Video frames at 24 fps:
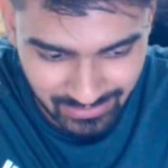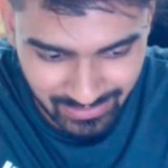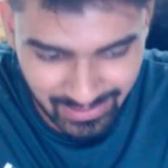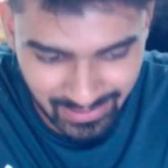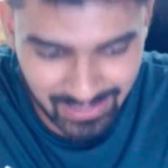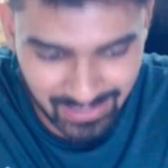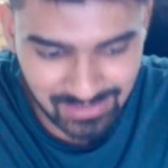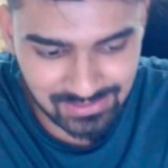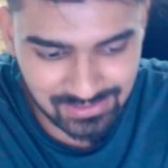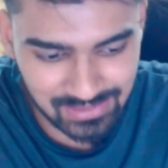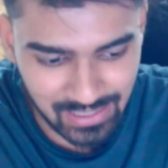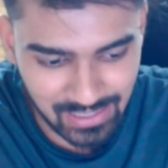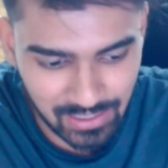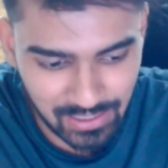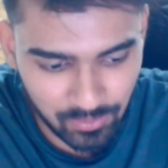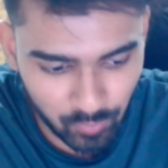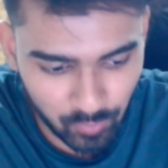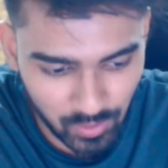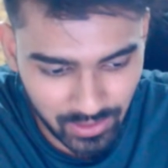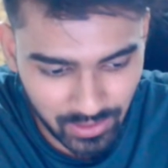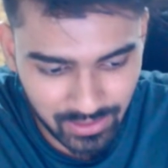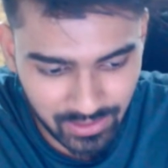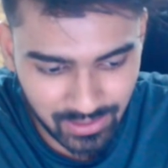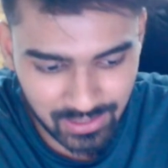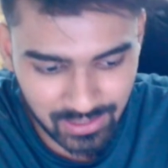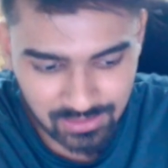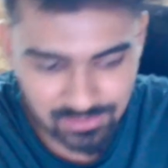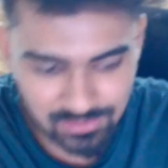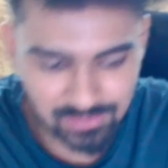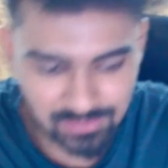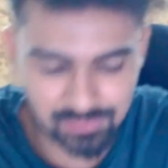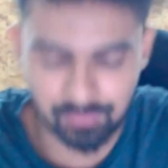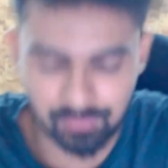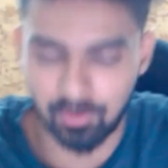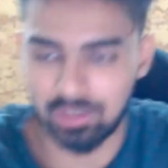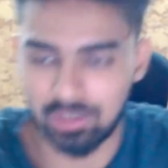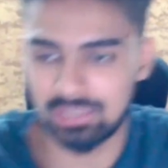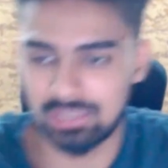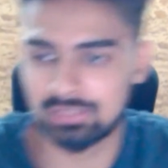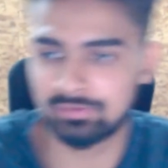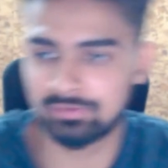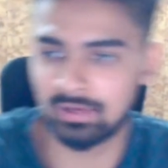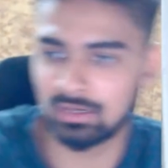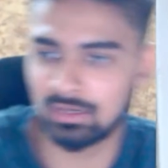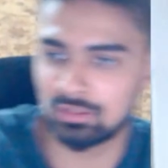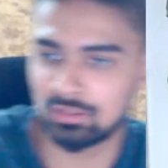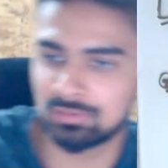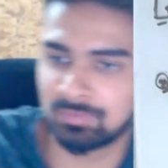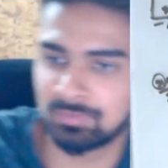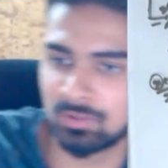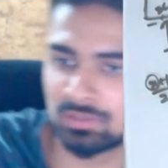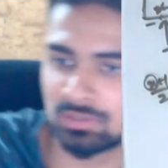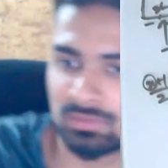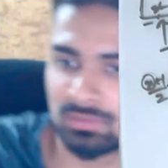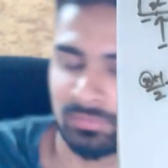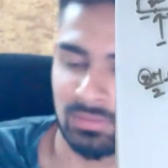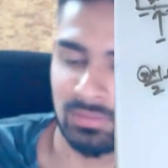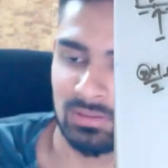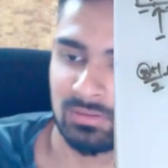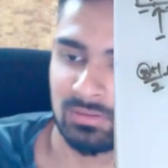x and y are the smallest values possible.